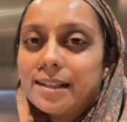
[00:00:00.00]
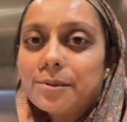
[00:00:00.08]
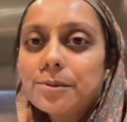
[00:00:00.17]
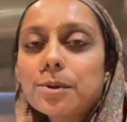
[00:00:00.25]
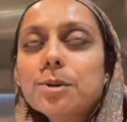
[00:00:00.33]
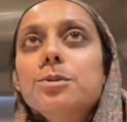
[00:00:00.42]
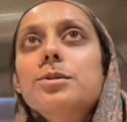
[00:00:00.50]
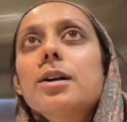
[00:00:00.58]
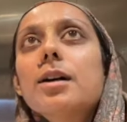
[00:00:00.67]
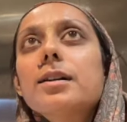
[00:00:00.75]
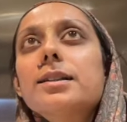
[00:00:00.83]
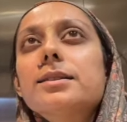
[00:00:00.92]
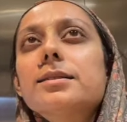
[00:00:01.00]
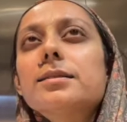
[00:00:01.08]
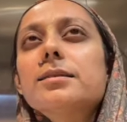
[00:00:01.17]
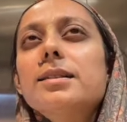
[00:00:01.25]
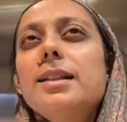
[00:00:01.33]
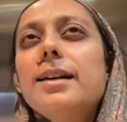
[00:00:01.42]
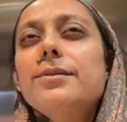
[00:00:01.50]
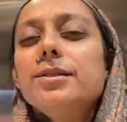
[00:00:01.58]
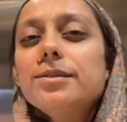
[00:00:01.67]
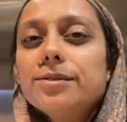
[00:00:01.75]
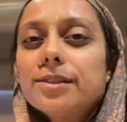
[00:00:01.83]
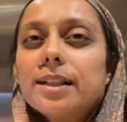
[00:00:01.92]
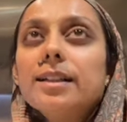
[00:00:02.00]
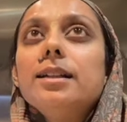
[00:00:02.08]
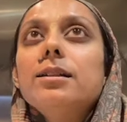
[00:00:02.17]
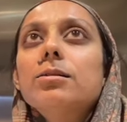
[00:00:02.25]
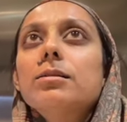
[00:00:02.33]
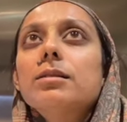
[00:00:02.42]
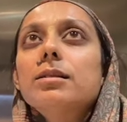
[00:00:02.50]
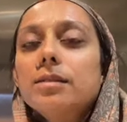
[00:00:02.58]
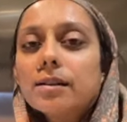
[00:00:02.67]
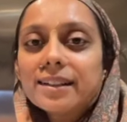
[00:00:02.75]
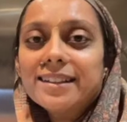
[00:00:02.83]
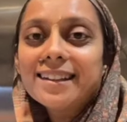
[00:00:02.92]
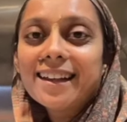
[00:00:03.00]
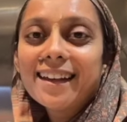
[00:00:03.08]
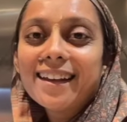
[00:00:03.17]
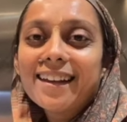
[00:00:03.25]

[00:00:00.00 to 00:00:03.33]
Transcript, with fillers: down the altar. It's 11.39.